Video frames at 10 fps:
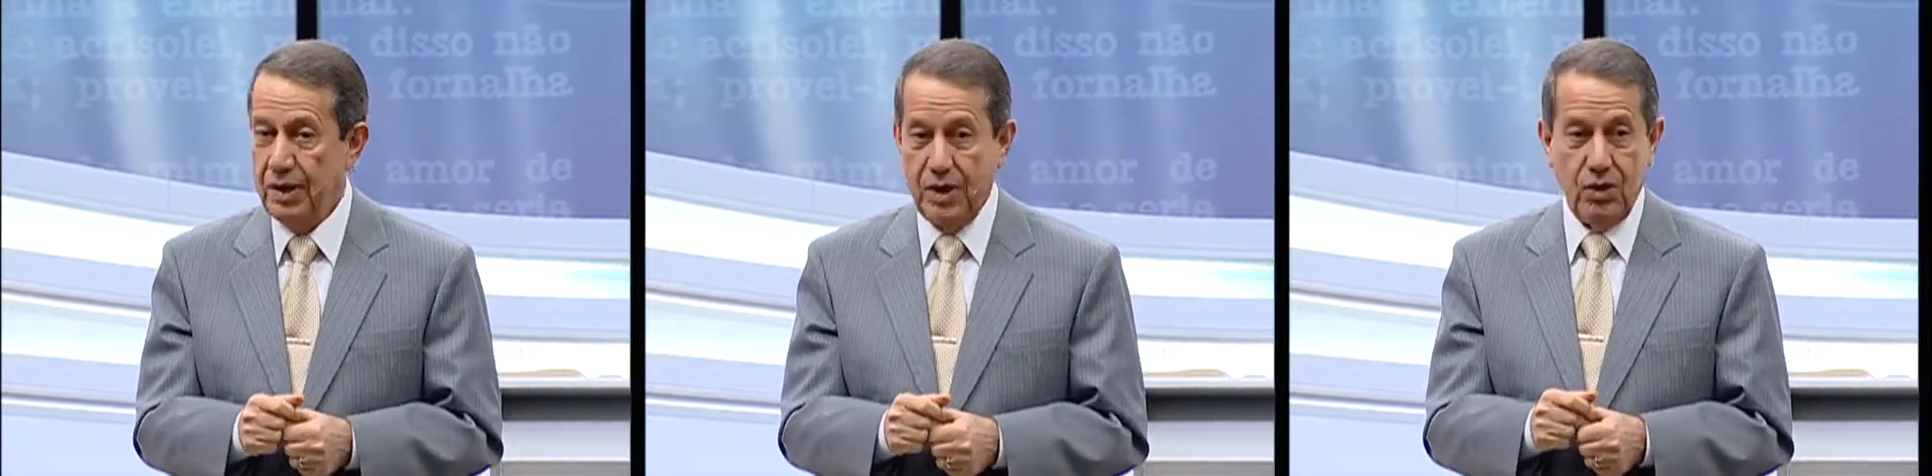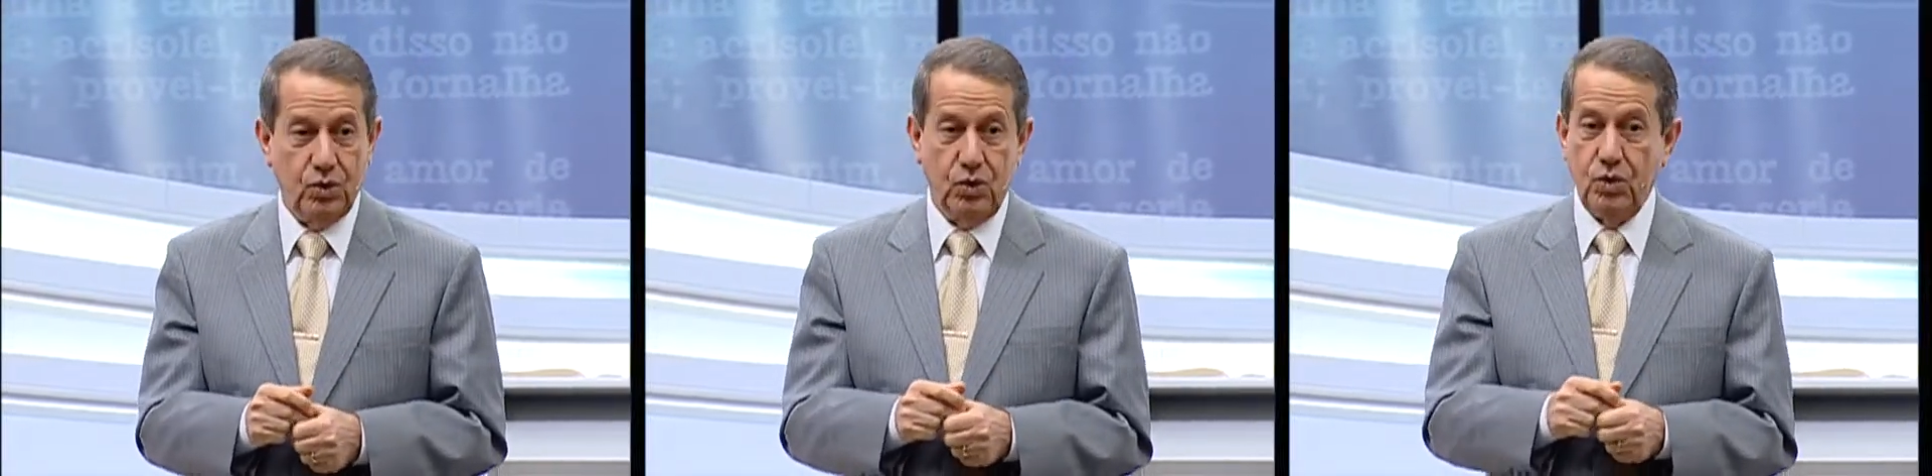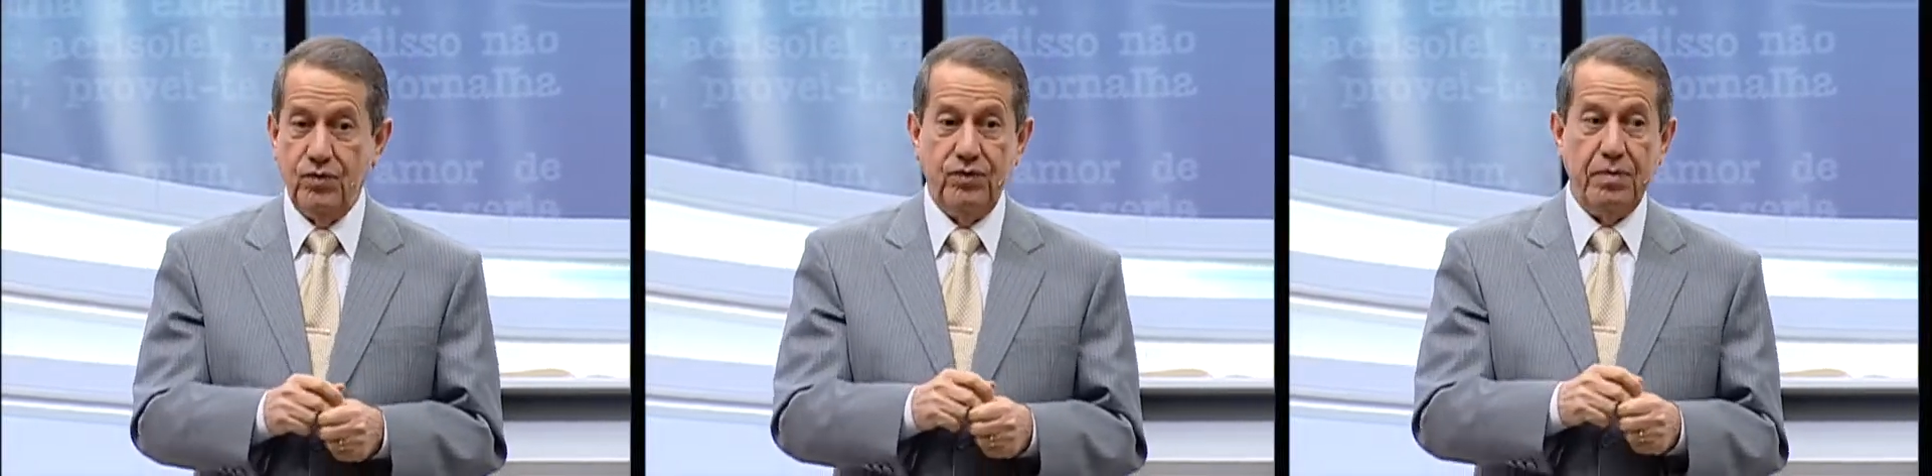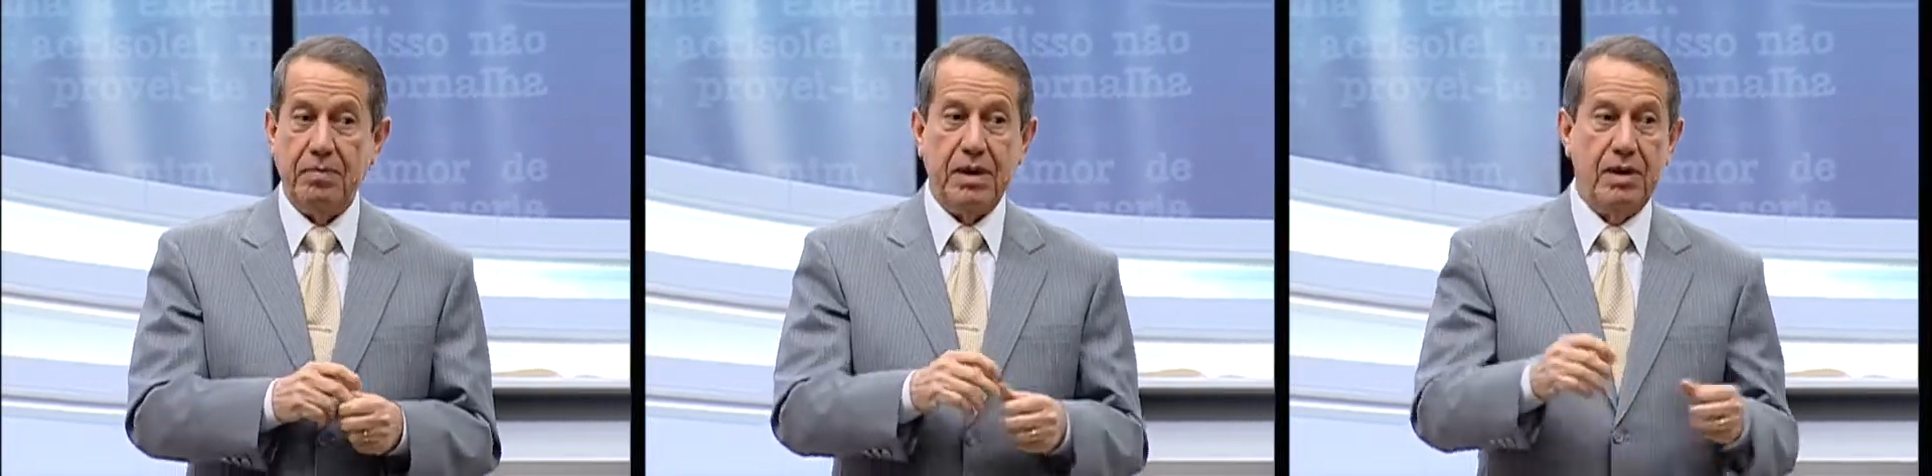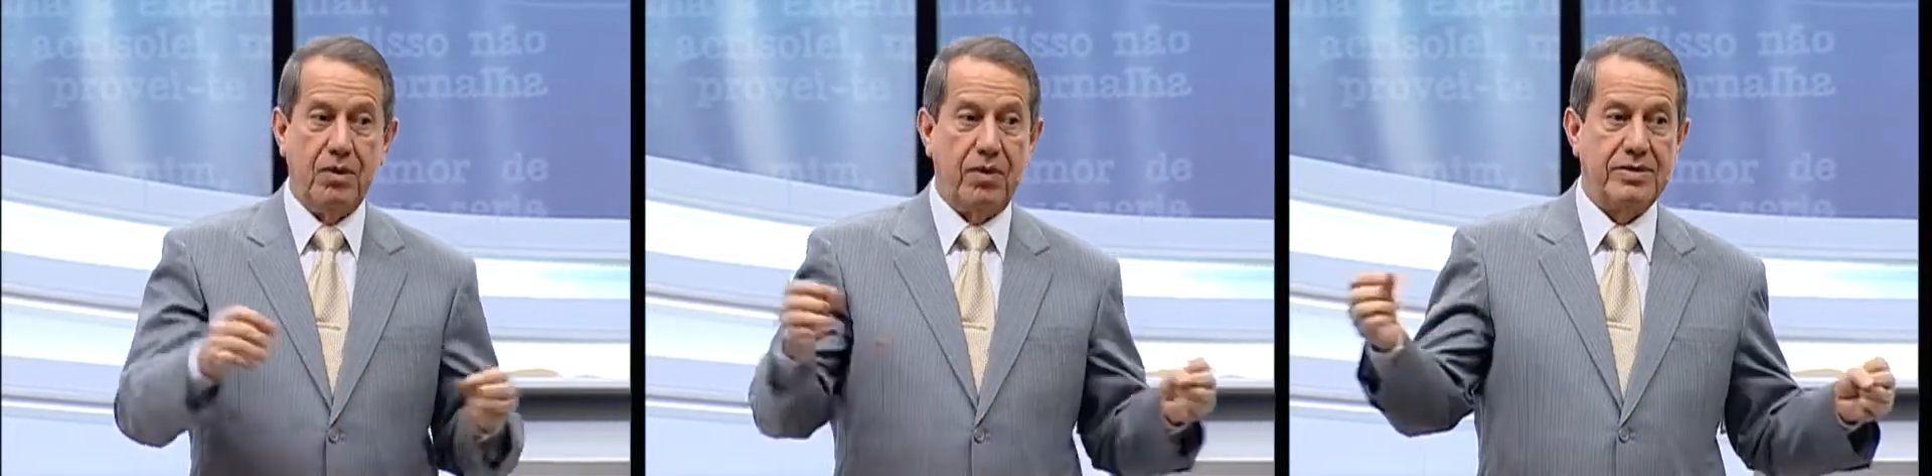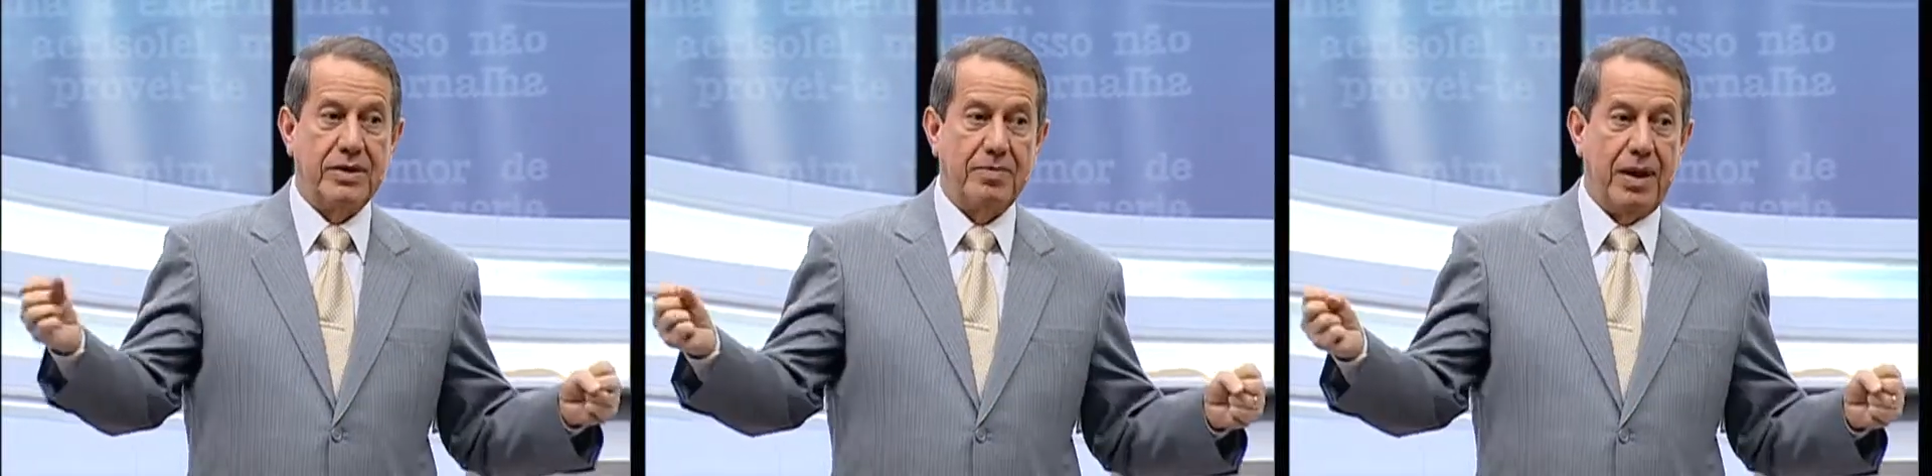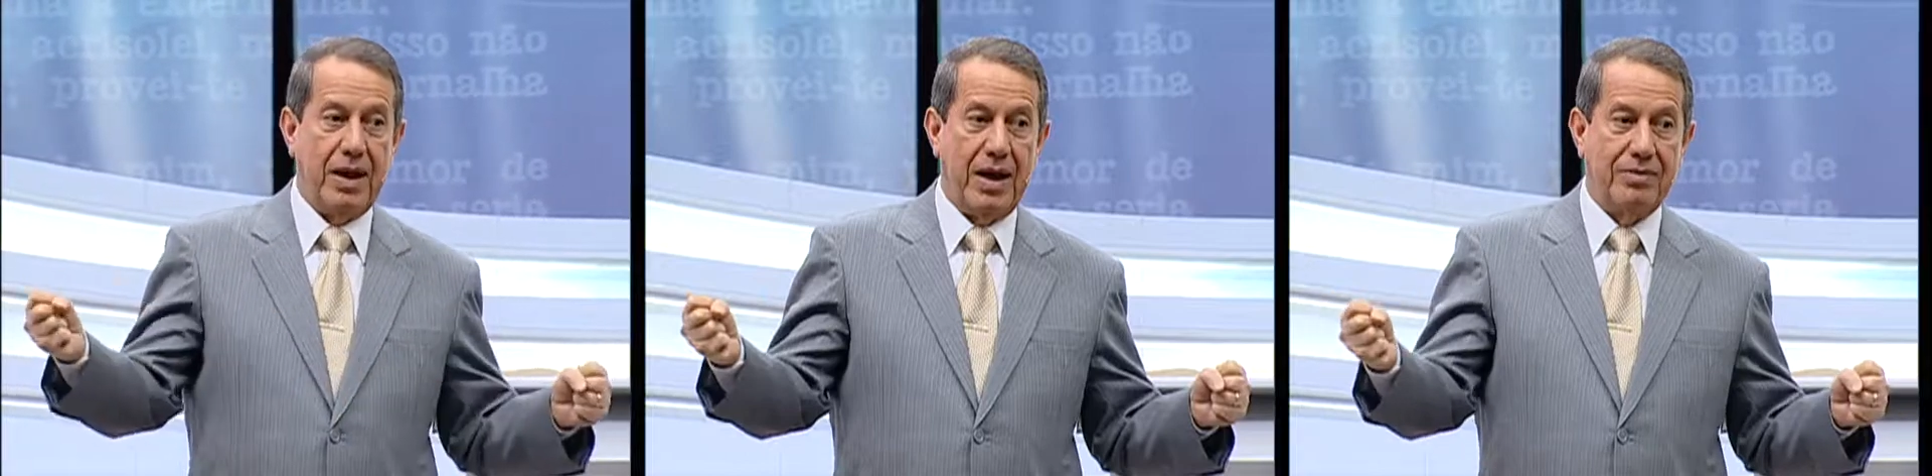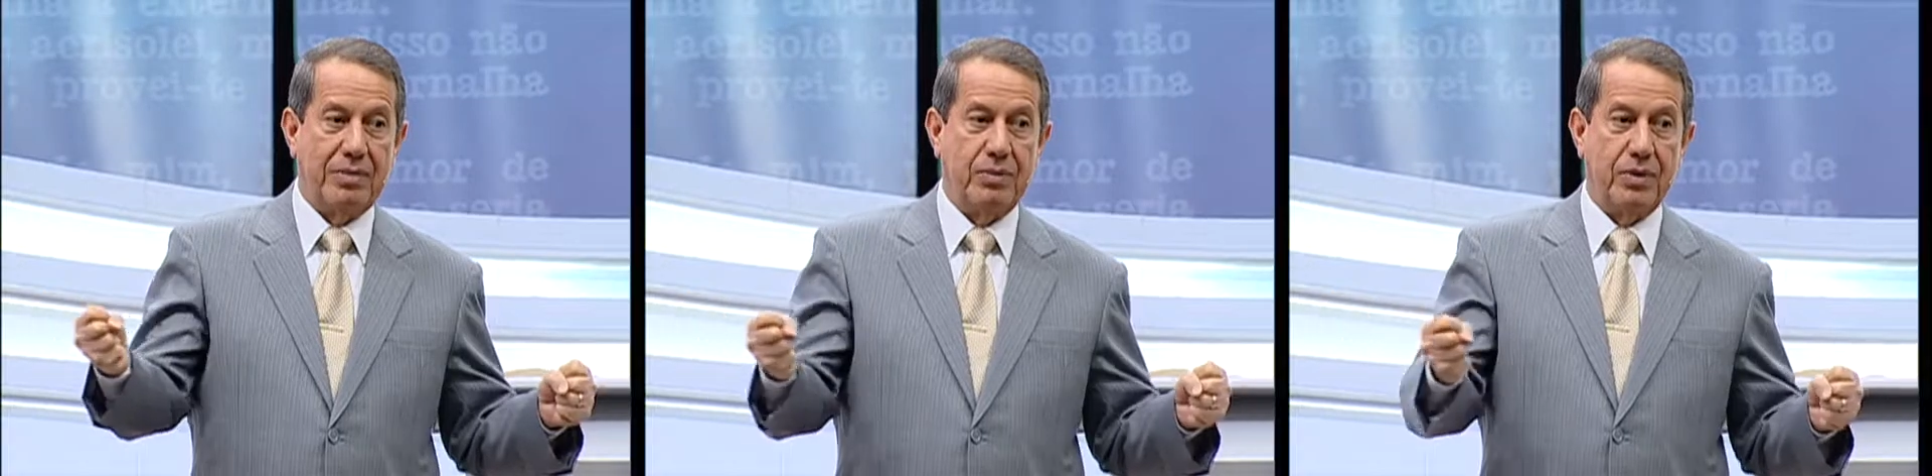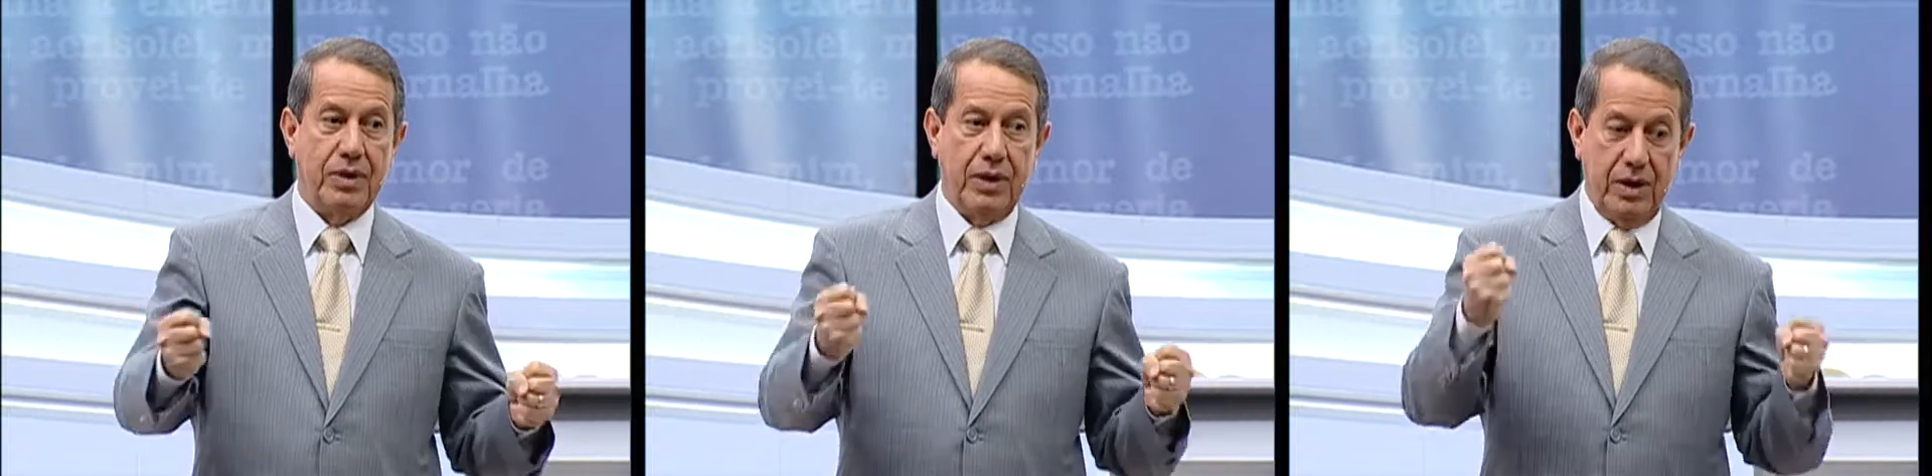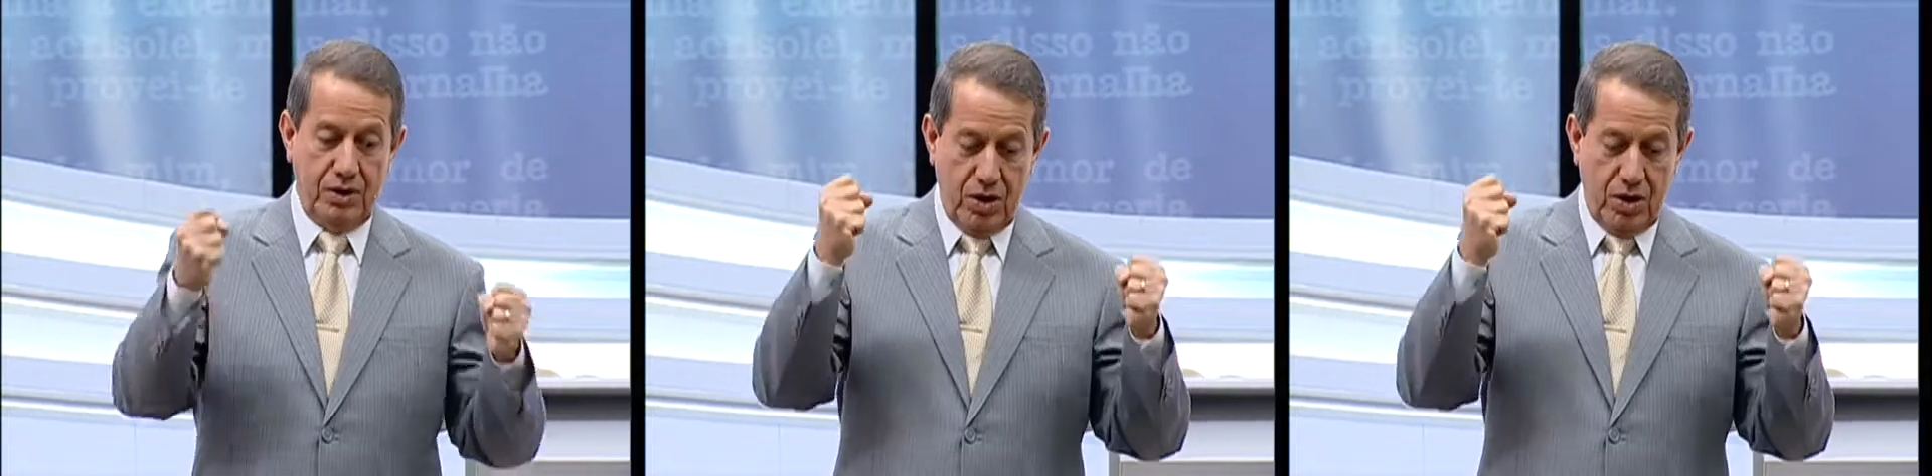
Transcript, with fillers: and I'm thrilled with this word because we